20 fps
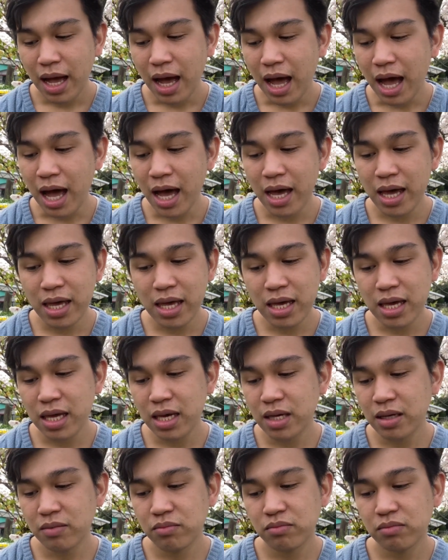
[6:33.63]

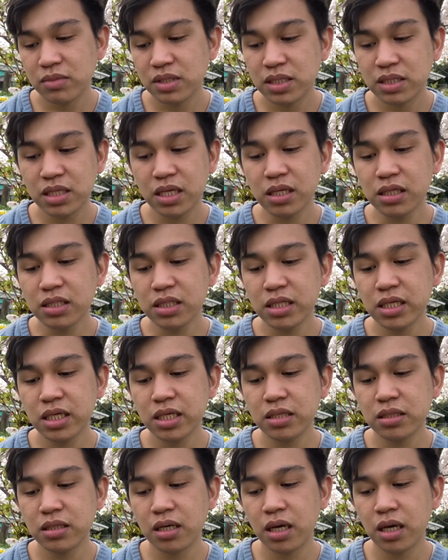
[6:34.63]
I still
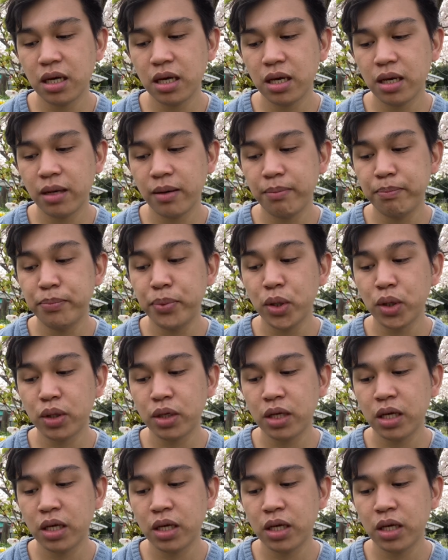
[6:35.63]
didn't book